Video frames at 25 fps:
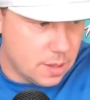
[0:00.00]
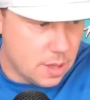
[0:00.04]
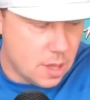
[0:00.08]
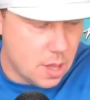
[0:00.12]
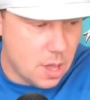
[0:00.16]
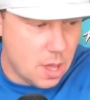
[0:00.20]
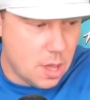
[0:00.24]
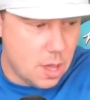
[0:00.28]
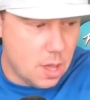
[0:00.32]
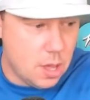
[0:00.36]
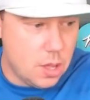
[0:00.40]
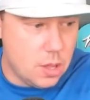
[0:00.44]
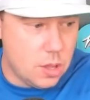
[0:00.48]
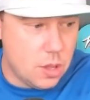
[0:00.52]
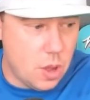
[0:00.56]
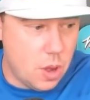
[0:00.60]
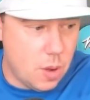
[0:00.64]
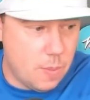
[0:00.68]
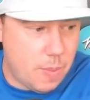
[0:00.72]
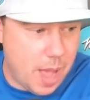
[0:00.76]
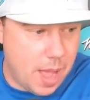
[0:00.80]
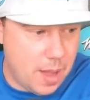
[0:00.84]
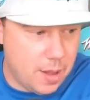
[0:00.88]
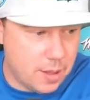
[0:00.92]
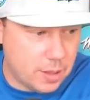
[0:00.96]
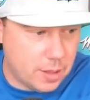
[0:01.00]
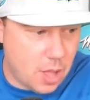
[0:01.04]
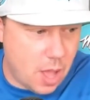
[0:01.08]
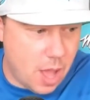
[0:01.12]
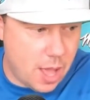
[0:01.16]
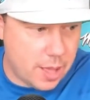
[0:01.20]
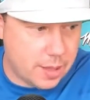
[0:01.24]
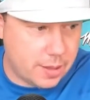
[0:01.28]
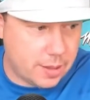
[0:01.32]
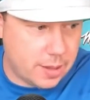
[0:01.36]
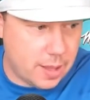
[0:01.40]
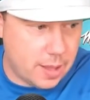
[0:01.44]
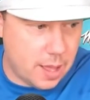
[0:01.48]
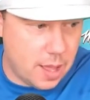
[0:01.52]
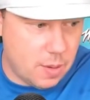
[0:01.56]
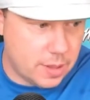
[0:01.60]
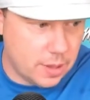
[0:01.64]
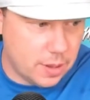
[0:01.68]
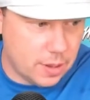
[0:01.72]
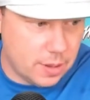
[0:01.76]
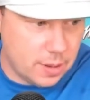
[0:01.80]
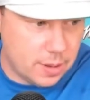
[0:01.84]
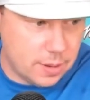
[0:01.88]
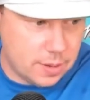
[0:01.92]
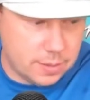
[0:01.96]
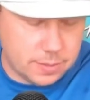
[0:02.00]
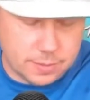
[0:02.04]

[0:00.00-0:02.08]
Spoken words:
No, Pirates lost 1-0.